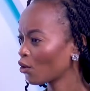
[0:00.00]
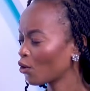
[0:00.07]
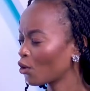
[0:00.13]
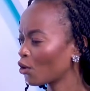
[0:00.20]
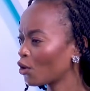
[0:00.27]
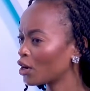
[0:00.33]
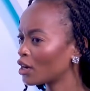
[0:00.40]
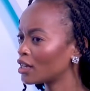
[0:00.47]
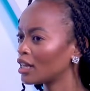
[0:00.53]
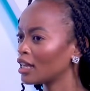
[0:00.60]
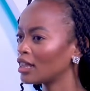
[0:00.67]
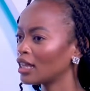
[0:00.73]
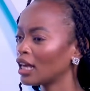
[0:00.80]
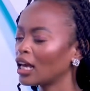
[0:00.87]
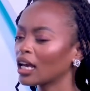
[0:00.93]
or
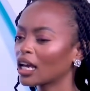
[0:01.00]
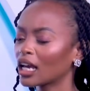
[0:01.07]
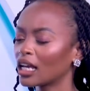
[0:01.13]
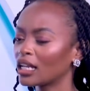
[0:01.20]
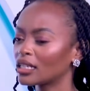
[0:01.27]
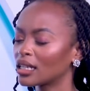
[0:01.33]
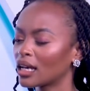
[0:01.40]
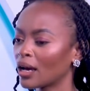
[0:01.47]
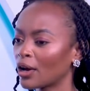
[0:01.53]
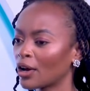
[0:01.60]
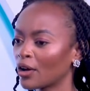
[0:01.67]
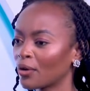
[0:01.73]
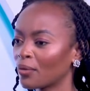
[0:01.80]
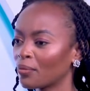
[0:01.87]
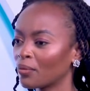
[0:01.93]
they think it's
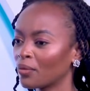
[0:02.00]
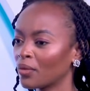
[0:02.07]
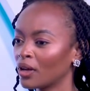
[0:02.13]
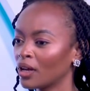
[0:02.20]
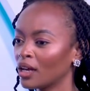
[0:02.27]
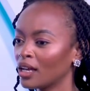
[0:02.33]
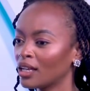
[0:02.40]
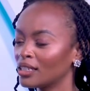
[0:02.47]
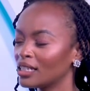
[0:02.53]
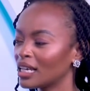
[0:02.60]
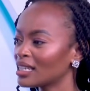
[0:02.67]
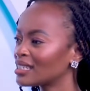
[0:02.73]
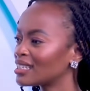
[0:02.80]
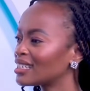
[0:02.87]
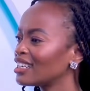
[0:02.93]

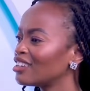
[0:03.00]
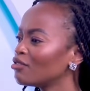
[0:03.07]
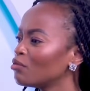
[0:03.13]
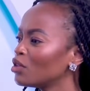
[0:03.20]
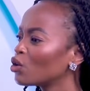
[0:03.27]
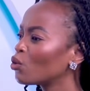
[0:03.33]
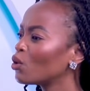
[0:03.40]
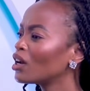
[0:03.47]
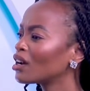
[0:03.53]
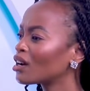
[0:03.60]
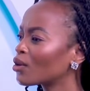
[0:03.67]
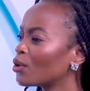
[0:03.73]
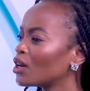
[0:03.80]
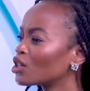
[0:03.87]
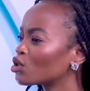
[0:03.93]
just give me
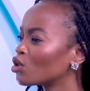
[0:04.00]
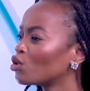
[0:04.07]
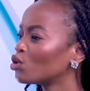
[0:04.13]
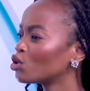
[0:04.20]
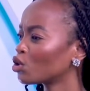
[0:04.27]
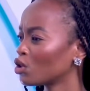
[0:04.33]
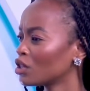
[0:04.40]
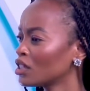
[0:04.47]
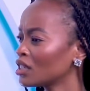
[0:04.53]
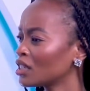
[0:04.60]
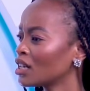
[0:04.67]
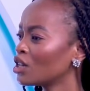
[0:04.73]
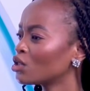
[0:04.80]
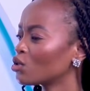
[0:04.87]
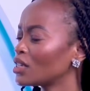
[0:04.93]
quick
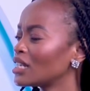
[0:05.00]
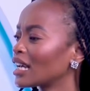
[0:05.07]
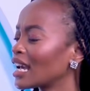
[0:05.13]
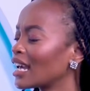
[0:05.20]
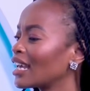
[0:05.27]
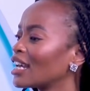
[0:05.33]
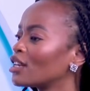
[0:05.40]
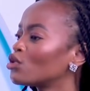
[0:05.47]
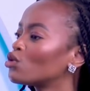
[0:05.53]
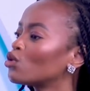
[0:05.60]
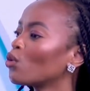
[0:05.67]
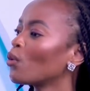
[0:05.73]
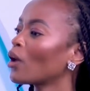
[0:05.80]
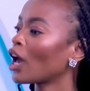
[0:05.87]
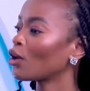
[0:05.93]
solutions so that I can get
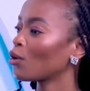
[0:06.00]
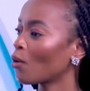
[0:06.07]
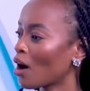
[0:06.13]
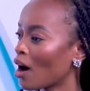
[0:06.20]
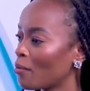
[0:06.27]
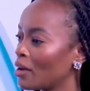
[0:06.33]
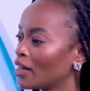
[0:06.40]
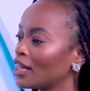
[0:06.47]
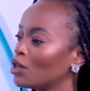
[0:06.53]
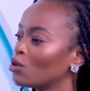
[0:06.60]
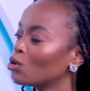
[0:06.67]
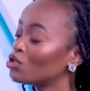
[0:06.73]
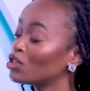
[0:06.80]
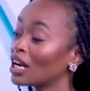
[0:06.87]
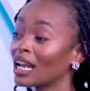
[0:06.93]
to where you are, but they
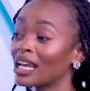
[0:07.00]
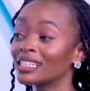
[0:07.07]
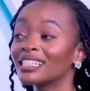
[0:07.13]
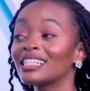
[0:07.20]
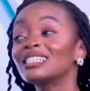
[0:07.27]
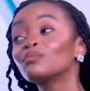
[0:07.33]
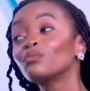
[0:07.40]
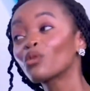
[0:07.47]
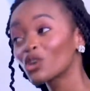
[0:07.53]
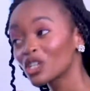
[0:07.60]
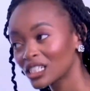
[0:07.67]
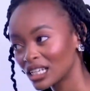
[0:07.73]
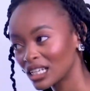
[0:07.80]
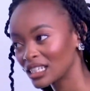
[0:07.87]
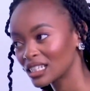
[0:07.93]
don't realize there's
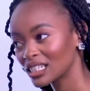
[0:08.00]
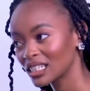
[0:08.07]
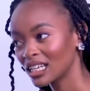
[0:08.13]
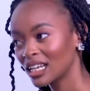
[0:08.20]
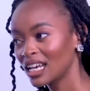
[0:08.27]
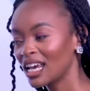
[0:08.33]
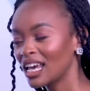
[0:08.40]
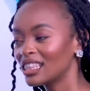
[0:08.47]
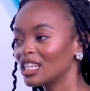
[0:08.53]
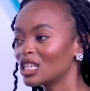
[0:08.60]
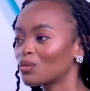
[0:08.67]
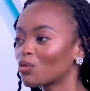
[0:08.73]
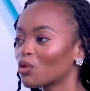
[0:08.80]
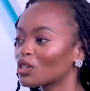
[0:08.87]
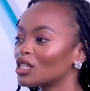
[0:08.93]
process.
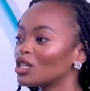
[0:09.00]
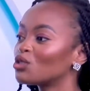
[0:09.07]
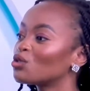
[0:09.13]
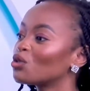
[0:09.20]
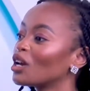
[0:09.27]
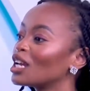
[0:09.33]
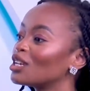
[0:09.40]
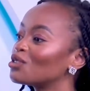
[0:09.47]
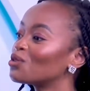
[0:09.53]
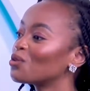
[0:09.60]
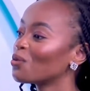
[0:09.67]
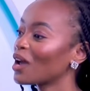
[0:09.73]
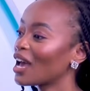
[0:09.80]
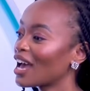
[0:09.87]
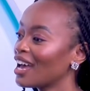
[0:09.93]
There's process to get to
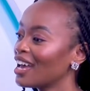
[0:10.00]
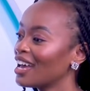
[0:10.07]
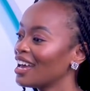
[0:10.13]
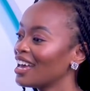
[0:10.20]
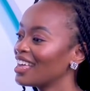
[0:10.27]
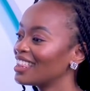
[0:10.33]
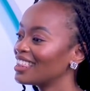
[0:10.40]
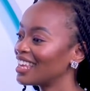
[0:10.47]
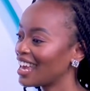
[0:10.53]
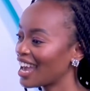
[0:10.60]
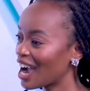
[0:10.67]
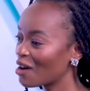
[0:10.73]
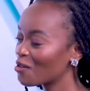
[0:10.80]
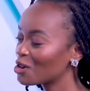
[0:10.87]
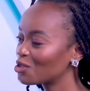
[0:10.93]
where they
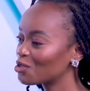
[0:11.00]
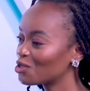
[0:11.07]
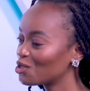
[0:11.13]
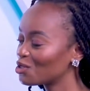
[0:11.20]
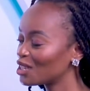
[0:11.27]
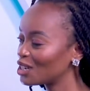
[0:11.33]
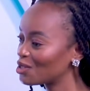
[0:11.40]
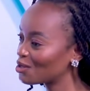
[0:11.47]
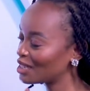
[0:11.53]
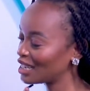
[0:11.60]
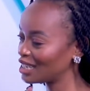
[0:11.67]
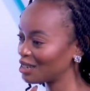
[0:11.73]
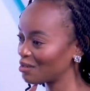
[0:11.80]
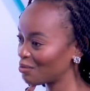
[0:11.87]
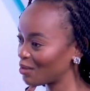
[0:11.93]
are. What would you say to such a